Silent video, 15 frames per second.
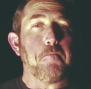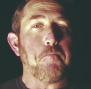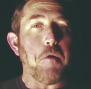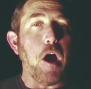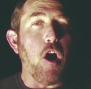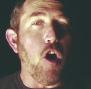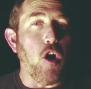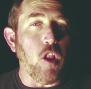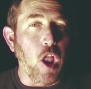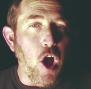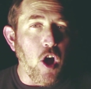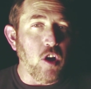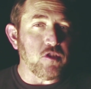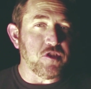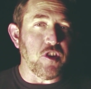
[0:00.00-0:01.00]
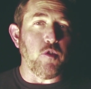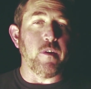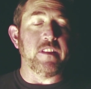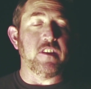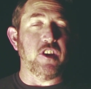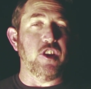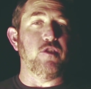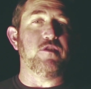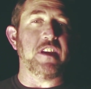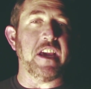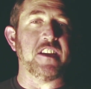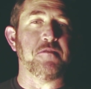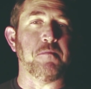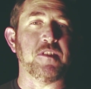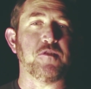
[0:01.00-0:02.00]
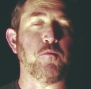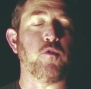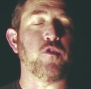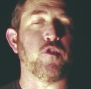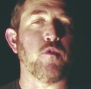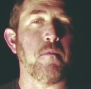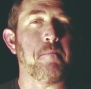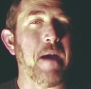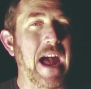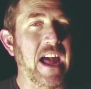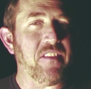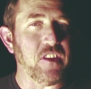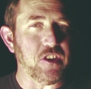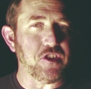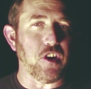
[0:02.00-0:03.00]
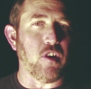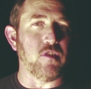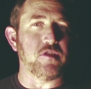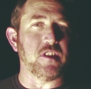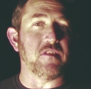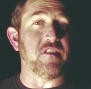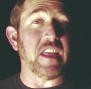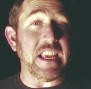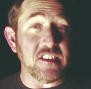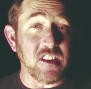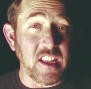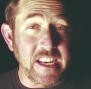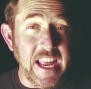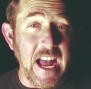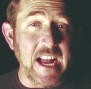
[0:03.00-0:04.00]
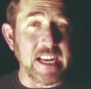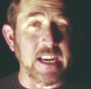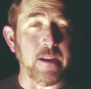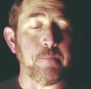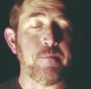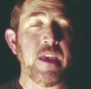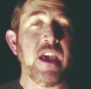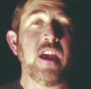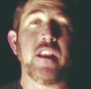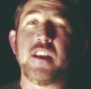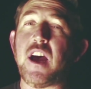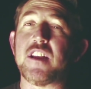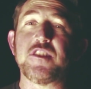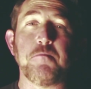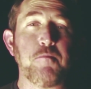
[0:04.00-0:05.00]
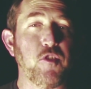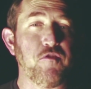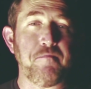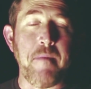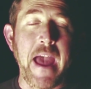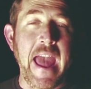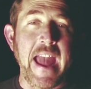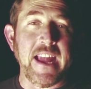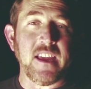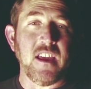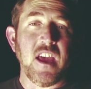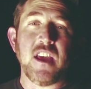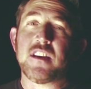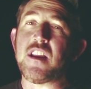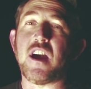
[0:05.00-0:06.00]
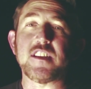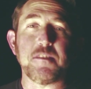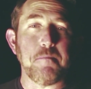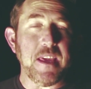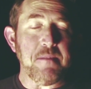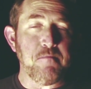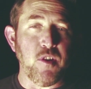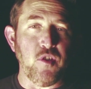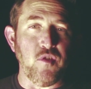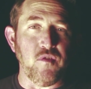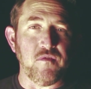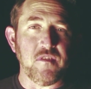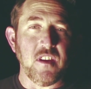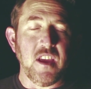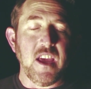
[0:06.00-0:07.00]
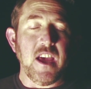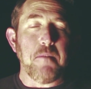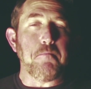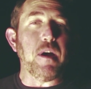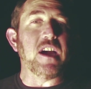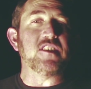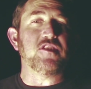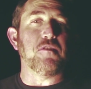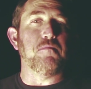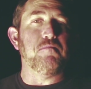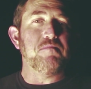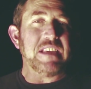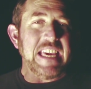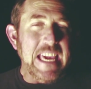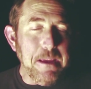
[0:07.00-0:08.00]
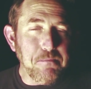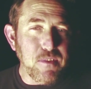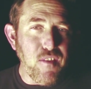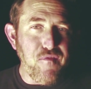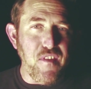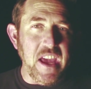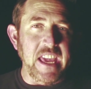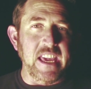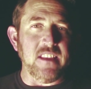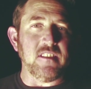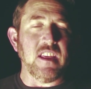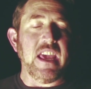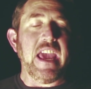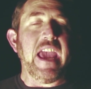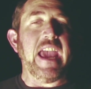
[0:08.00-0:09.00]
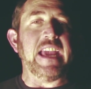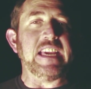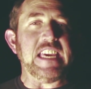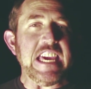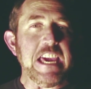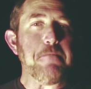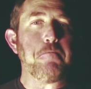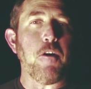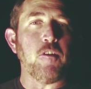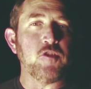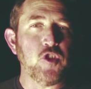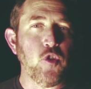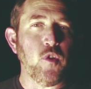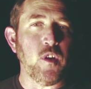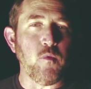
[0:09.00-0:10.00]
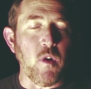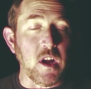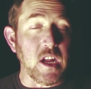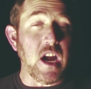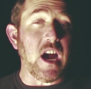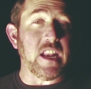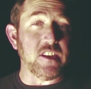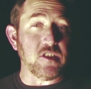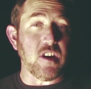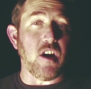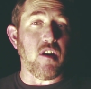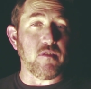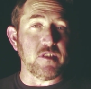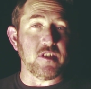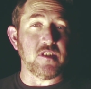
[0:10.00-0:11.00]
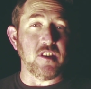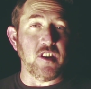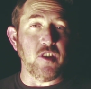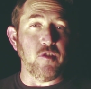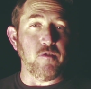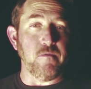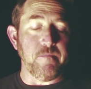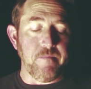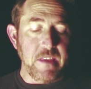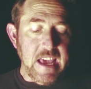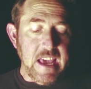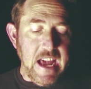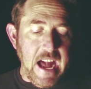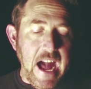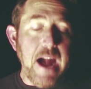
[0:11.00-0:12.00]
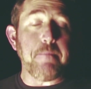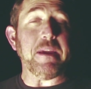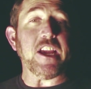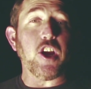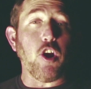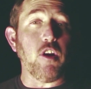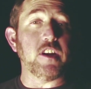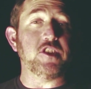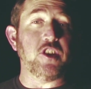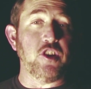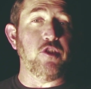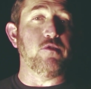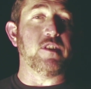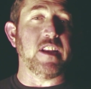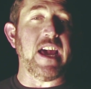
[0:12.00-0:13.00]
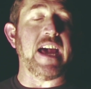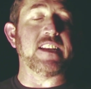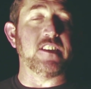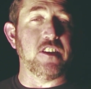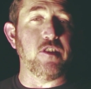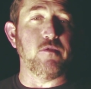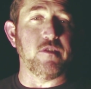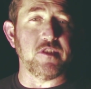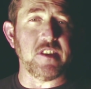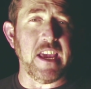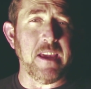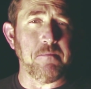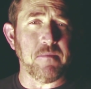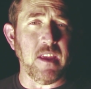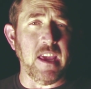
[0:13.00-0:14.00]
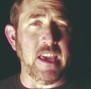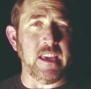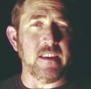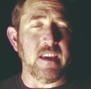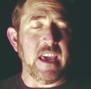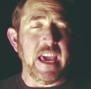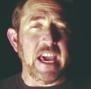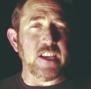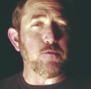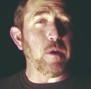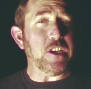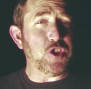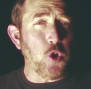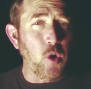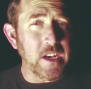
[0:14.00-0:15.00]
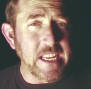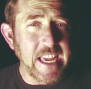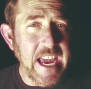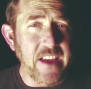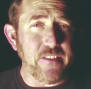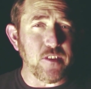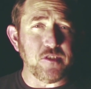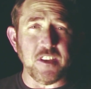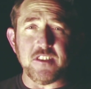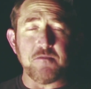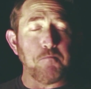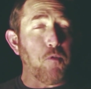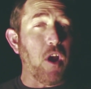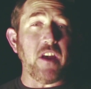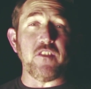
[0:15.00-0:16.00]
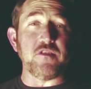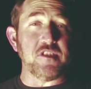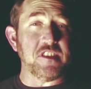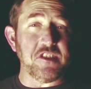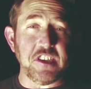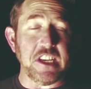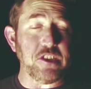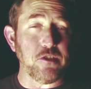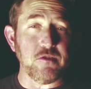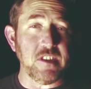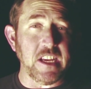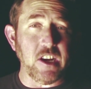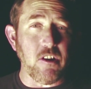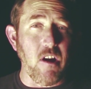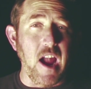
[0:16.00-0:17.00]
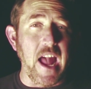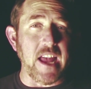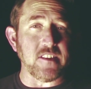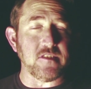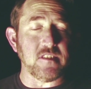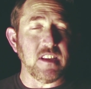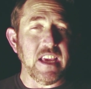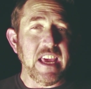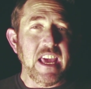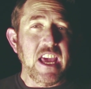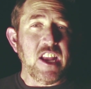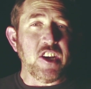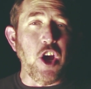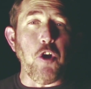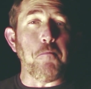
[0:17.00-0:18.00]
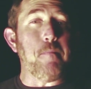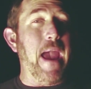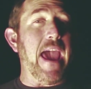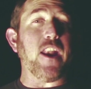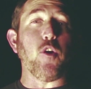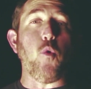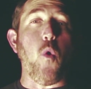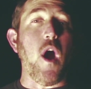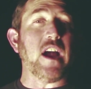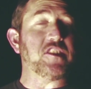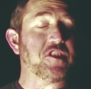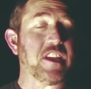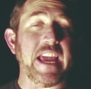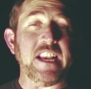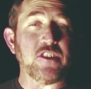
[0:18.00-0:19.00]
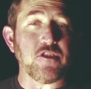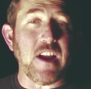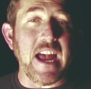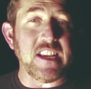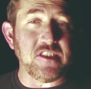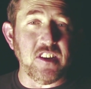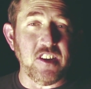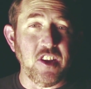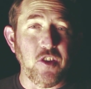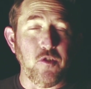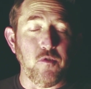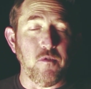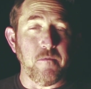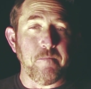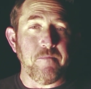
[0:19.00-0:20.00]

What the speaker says: Paul also in the New Testament's wanting to remind the church of Thessalonica not to move back, not to be moved, but to keep the faith and keep on doing what God has called us to do. I'm encouraging you tonight to do the same thing. As we join together as brothers and sisters in Christ, no matter what Satan tries to do,